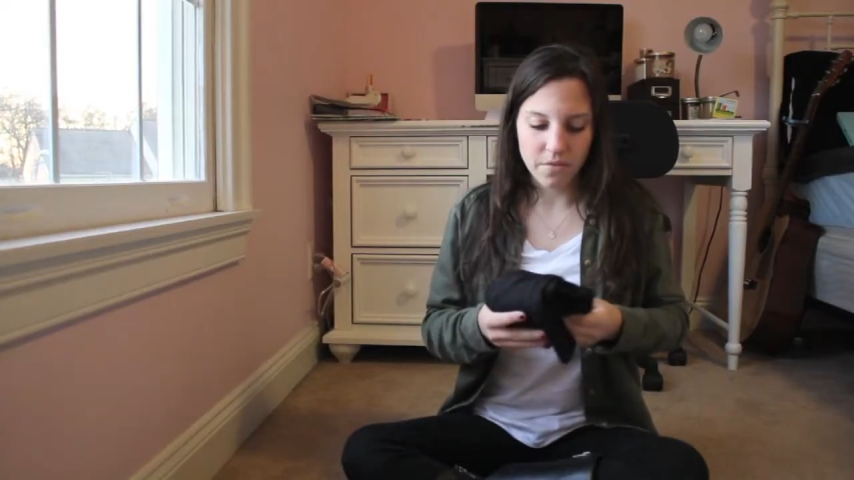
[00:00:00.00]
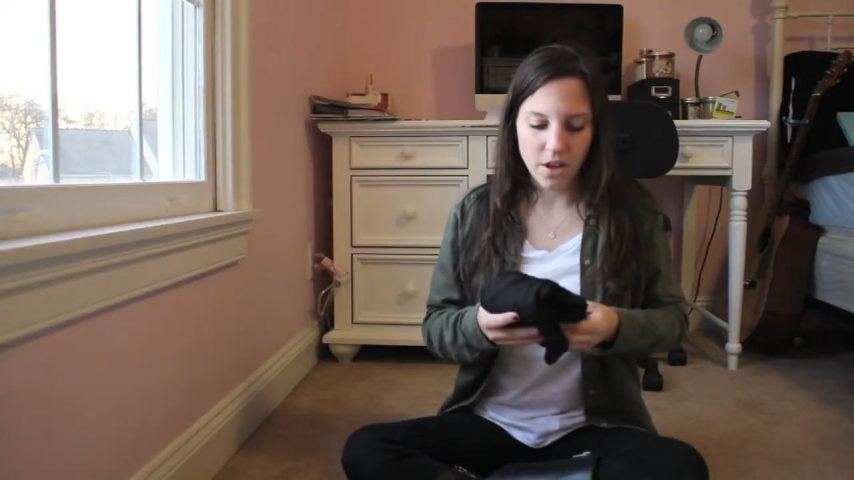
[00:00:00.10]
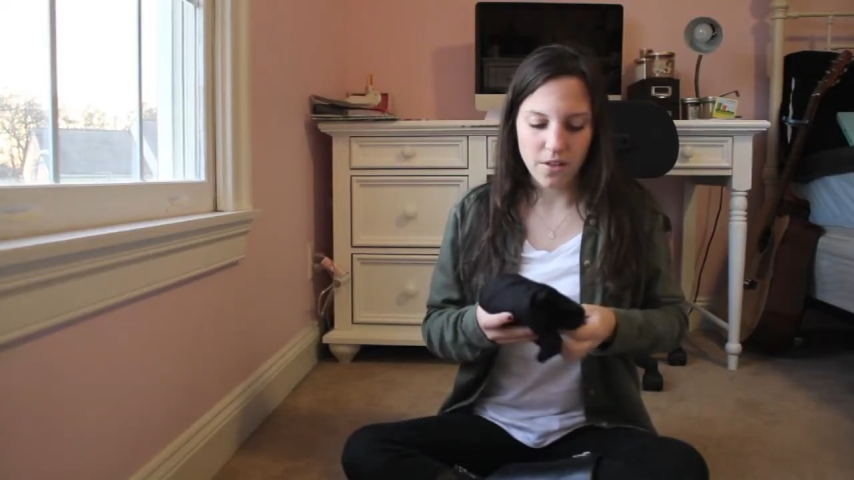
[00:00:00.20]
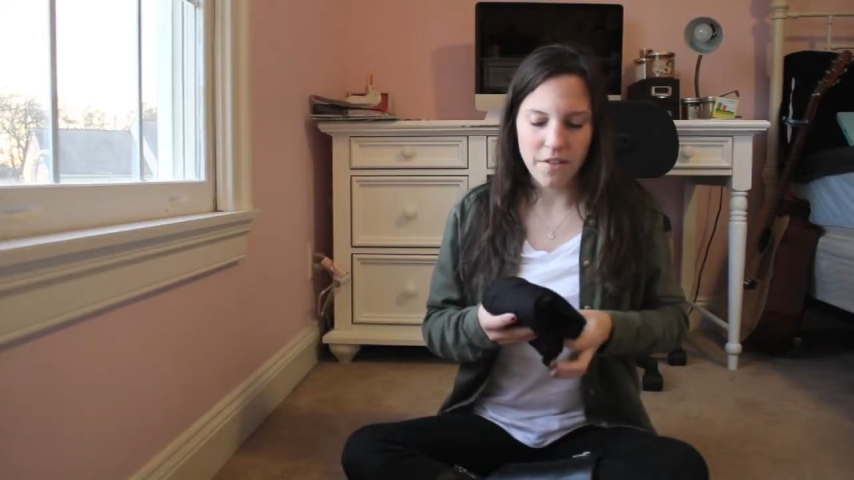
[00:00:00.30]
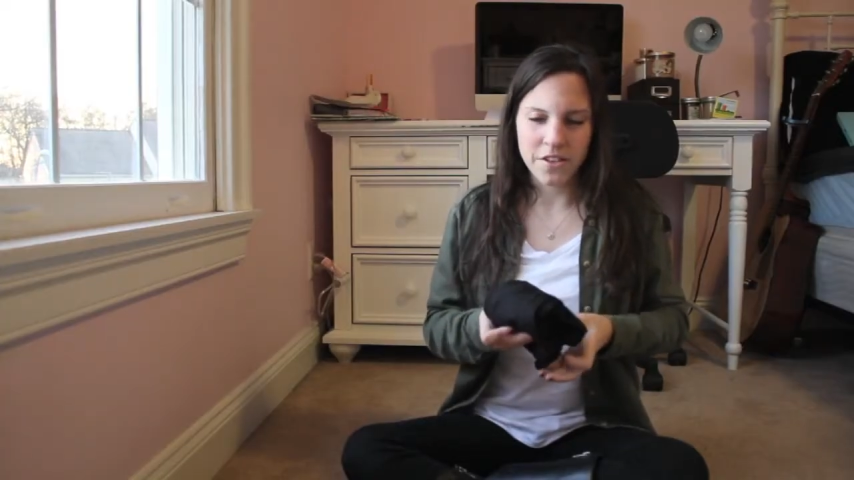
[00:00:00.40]

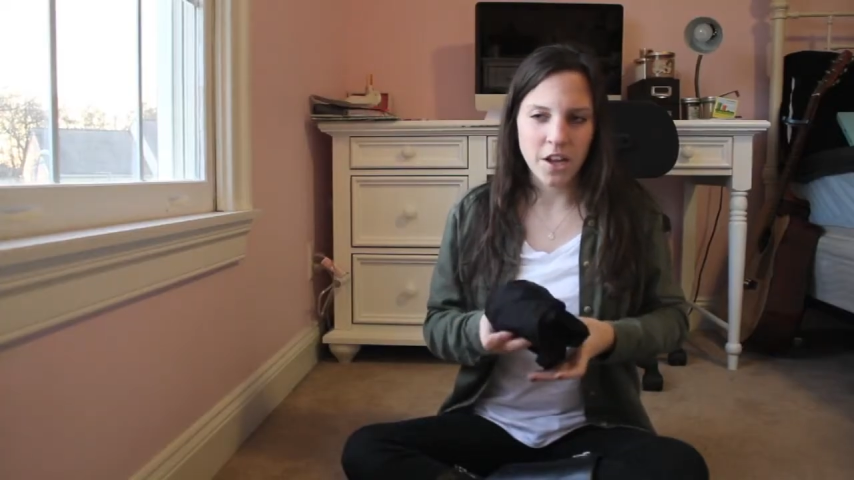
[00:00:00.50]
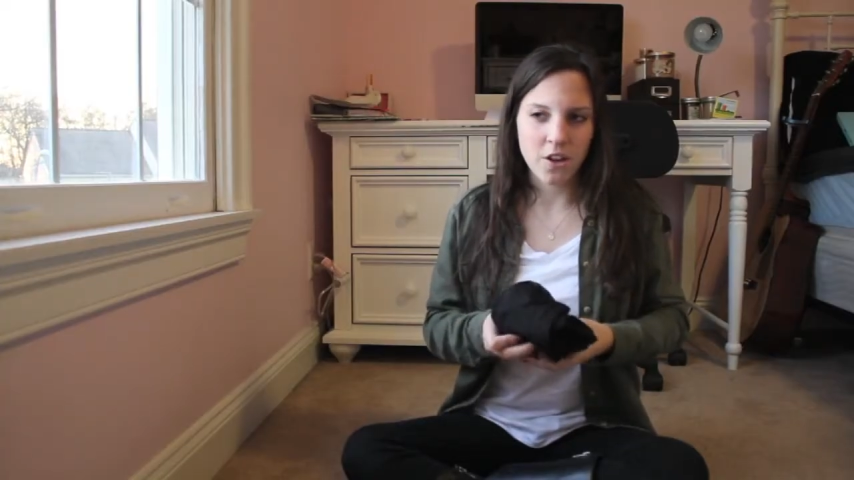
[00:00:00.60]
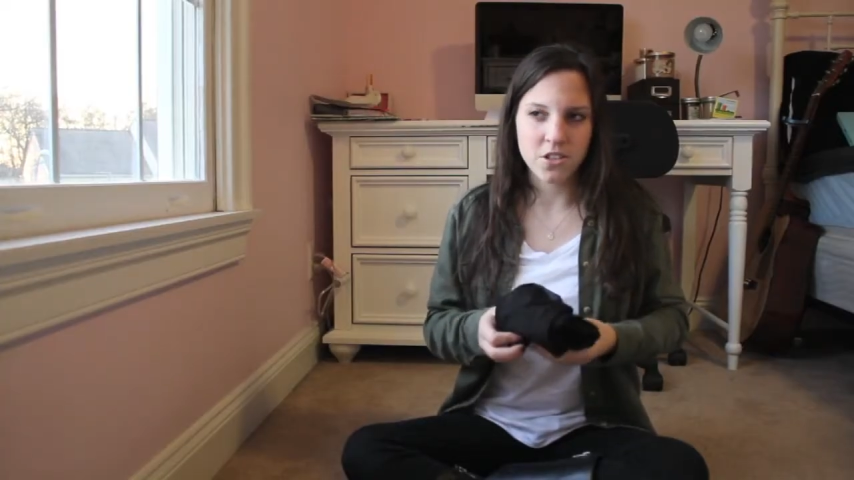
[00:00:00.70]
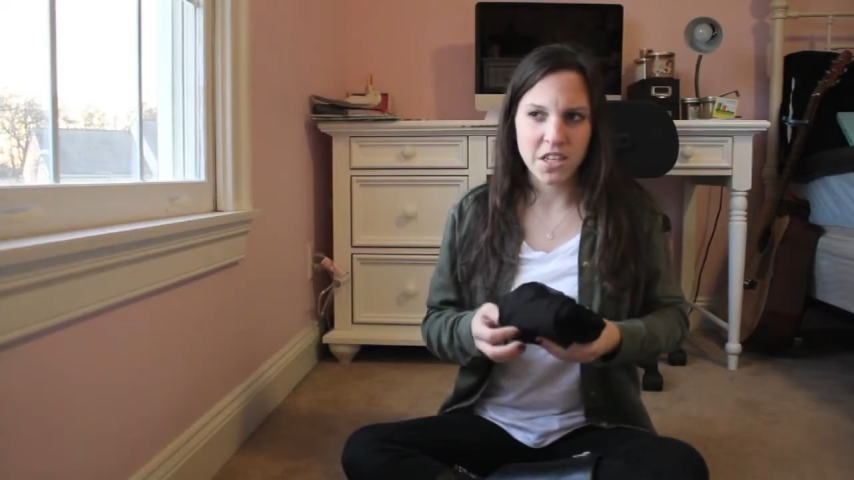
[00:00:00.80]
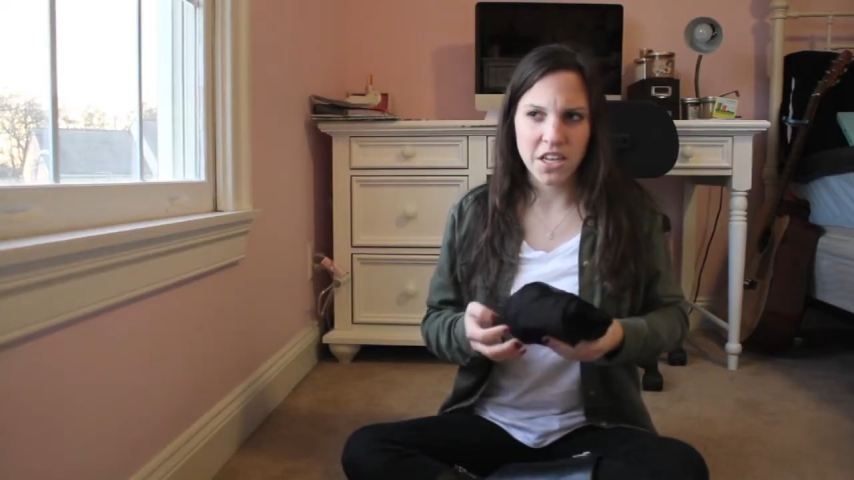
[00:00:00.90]

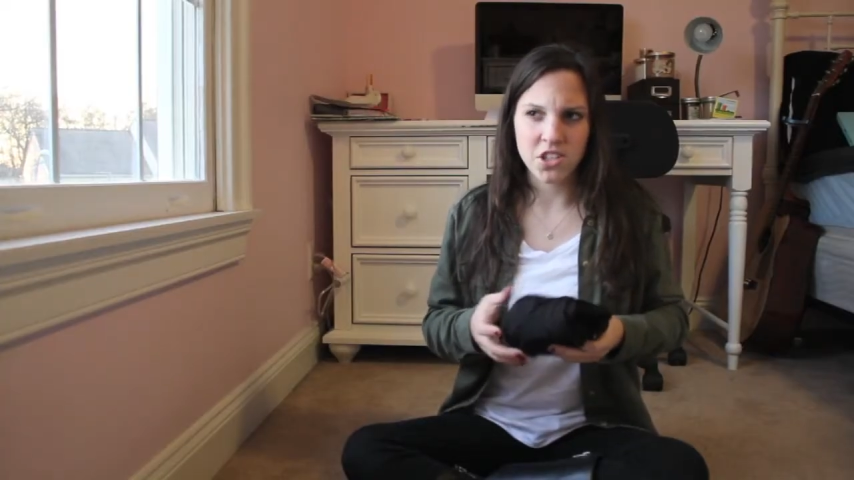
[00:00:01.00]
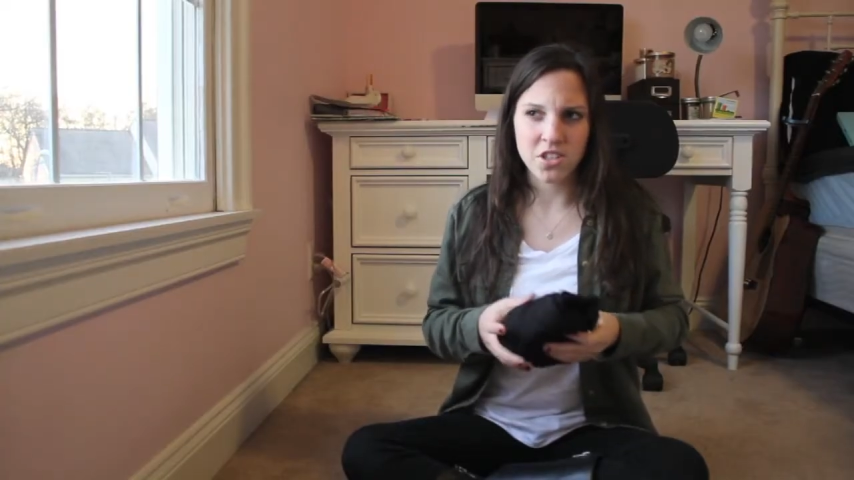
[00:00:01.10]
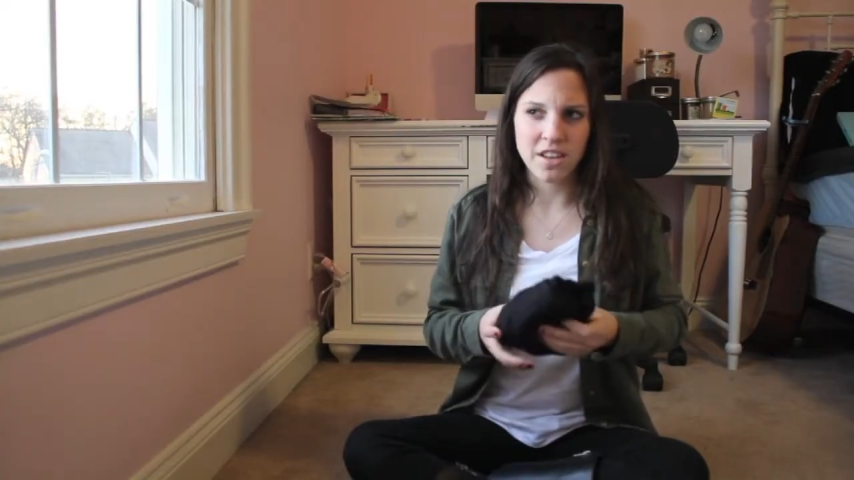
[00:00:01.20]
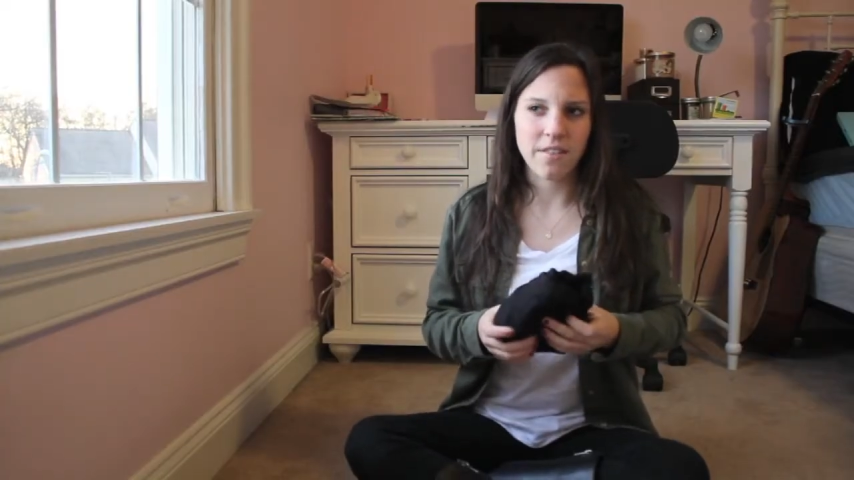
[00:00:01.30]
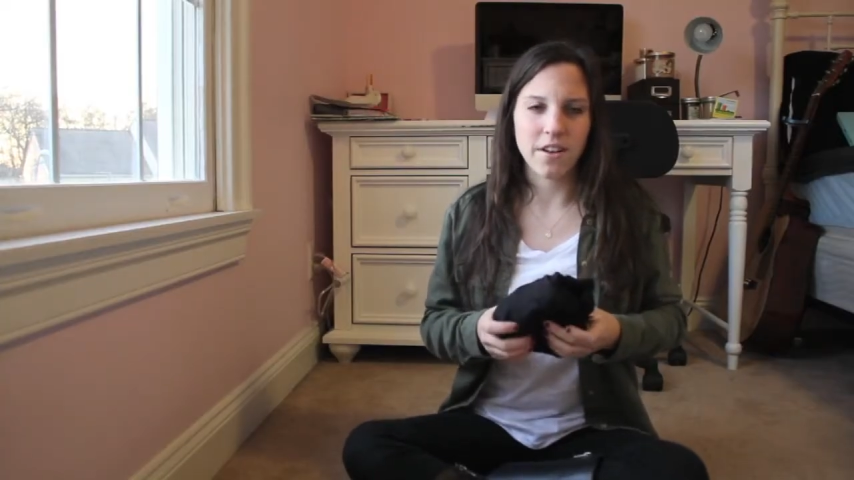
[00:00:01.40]
$11 each instead of